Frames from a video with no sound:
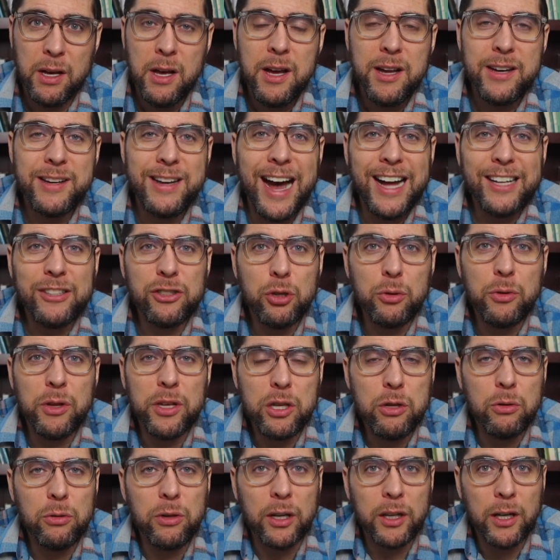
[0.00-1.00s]
Not so that
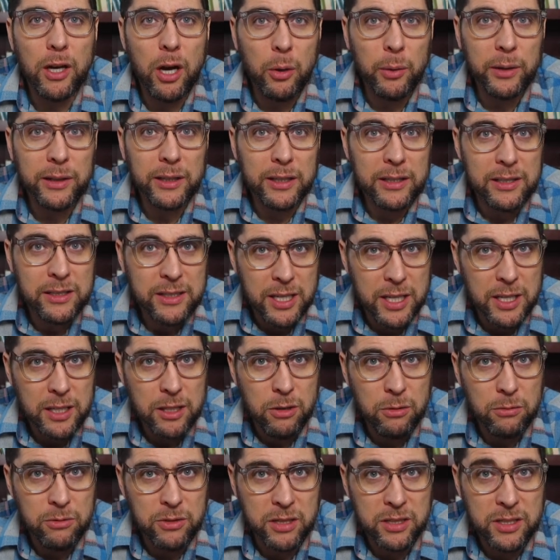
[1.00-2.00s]
you can go and
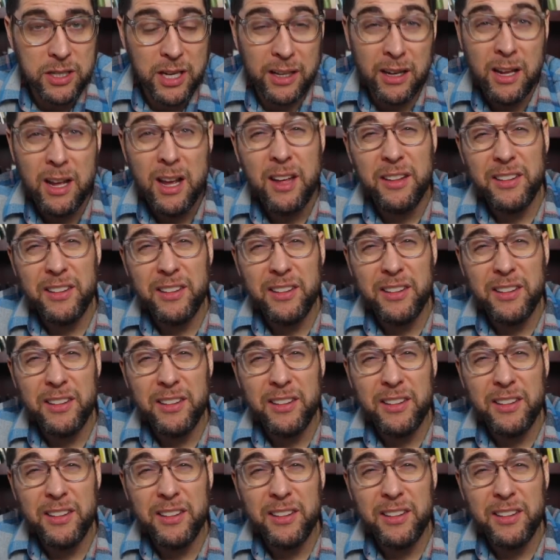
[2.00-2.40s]
continue to sin.